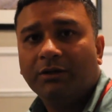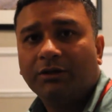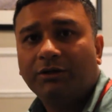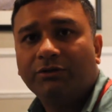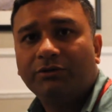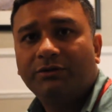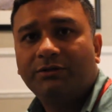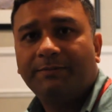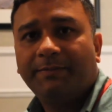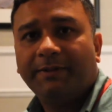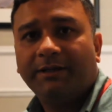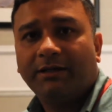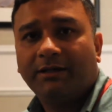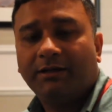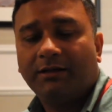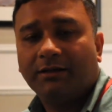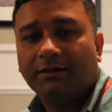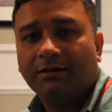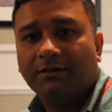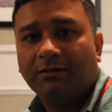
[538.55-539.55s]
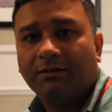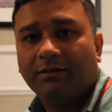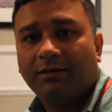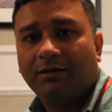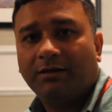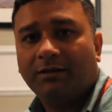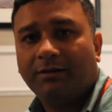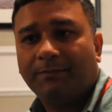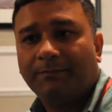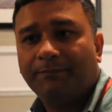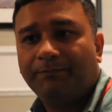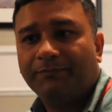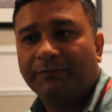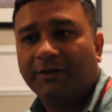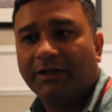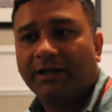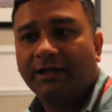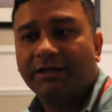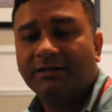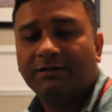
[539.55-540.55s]
could speak
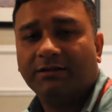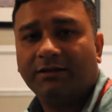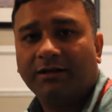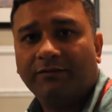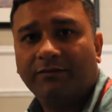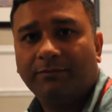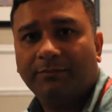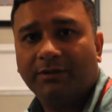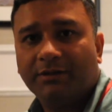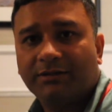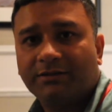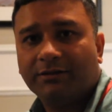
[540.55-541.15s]
against the government.